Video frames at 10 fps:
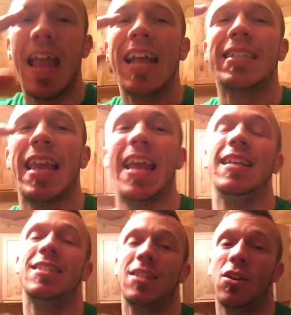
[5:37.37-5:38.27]
It's
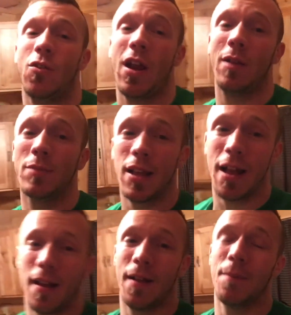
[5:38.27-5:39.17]
Instagram
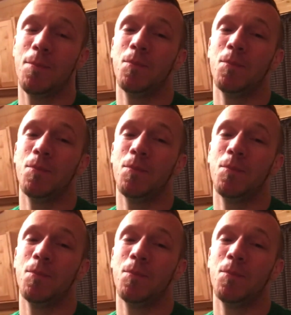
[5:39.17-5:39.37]
time.